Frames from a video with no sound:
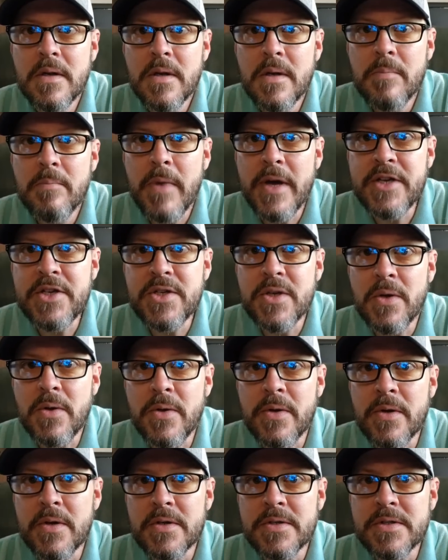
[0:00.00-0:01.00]
My
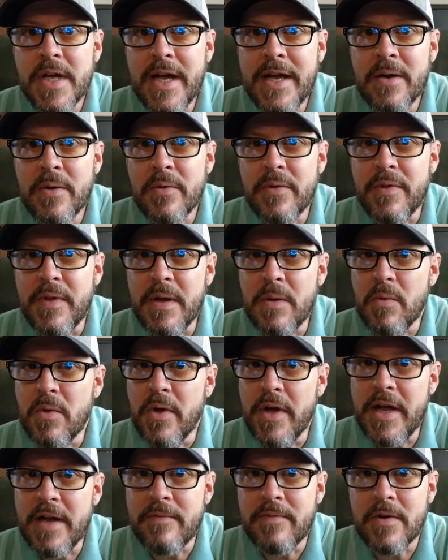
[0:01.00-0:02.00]
shoulders, I don't think
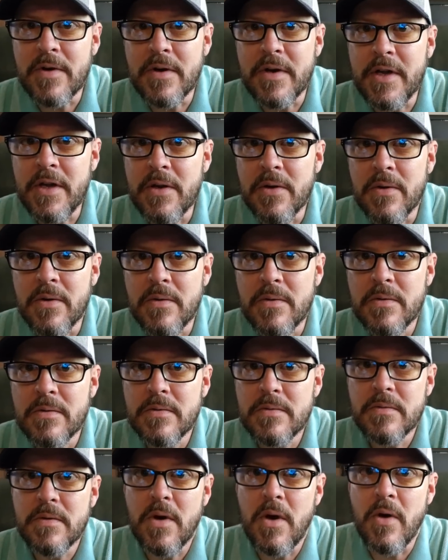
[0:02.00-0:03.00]
will ever heal
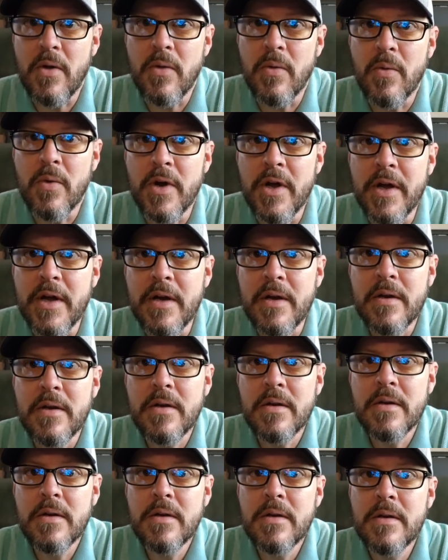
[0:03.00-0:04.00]
all the way.
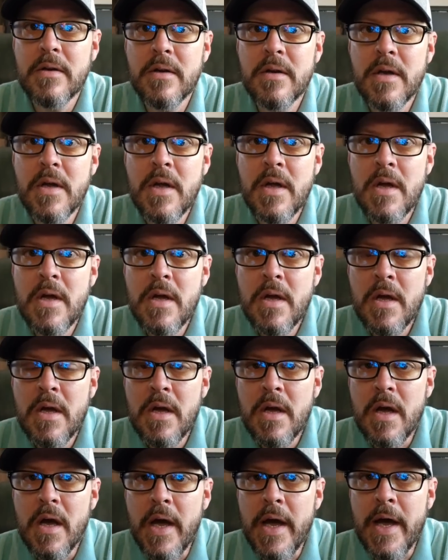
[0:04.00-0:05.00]

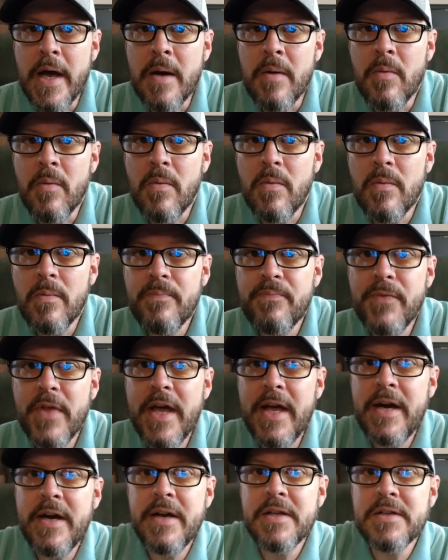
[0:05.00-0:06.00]
Uh,
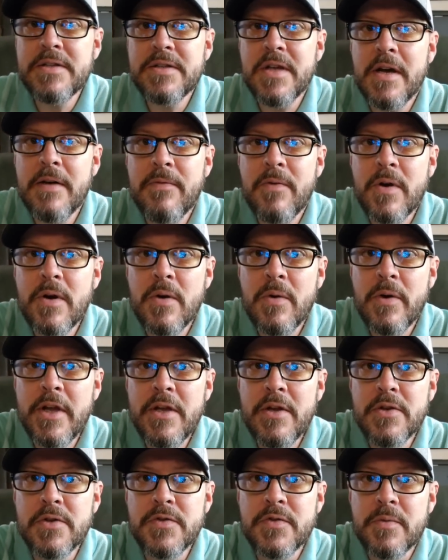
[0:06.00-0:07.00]
Editing software do I
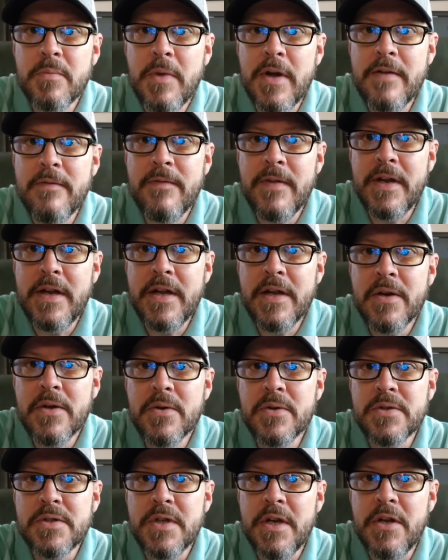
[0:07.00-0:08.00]
use for my
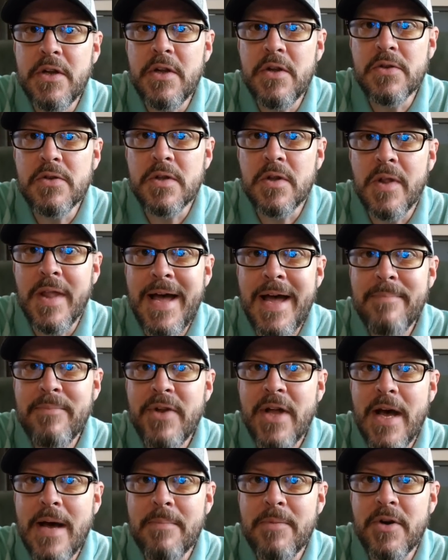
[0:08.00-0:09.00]
videos, and to use a
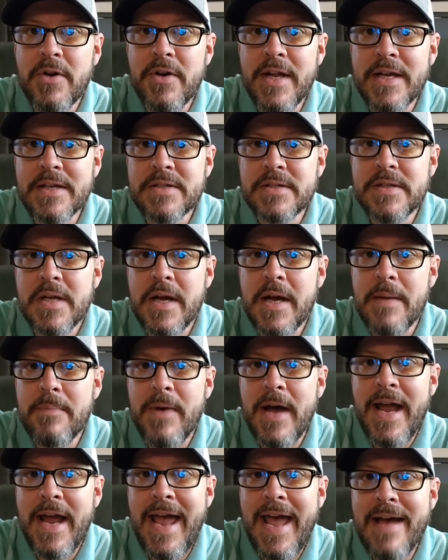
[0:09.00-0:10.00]
laptop or desktop?
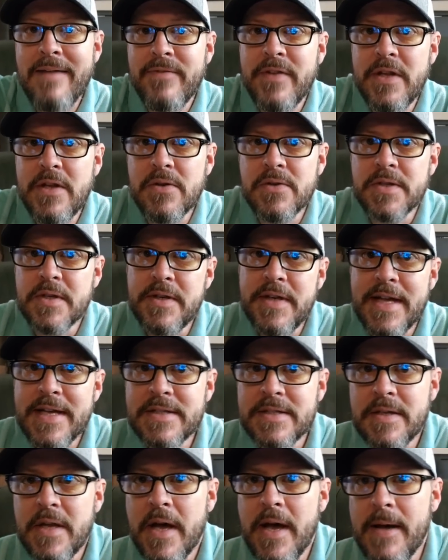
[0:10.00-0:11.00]
I have to use a
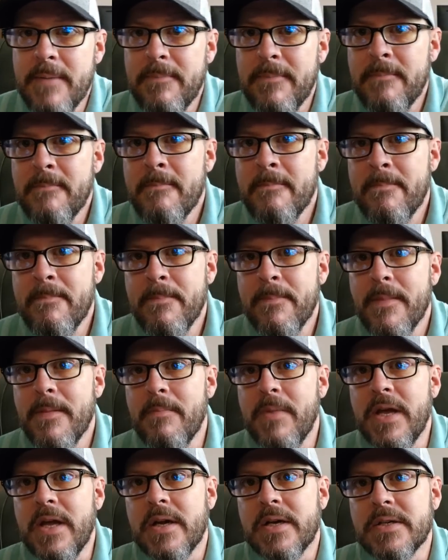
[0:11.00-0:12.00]
desktop
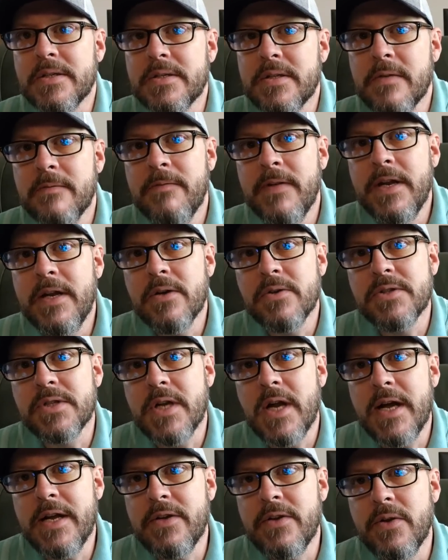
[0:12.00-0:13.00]
because the videos
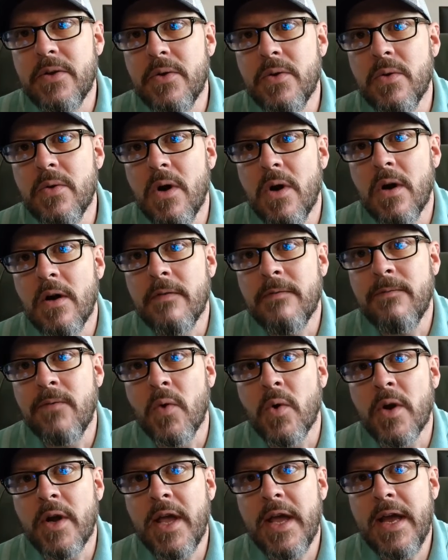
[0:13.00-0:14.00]
that I do are
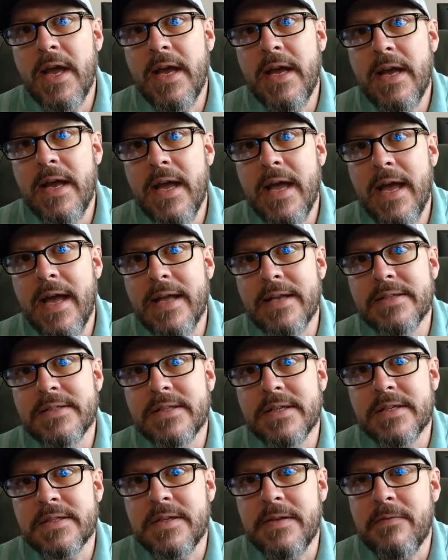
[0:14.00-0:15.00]
4K at
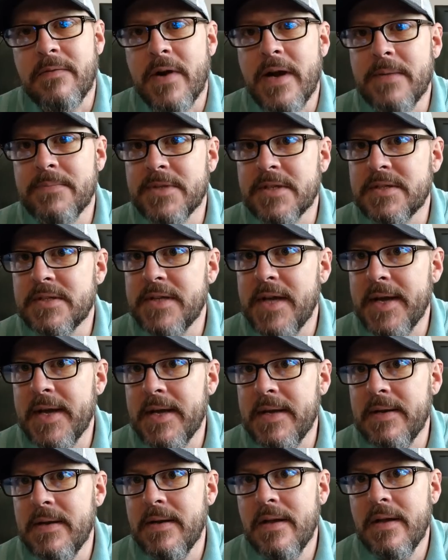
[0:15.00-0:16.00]
60 frames a second,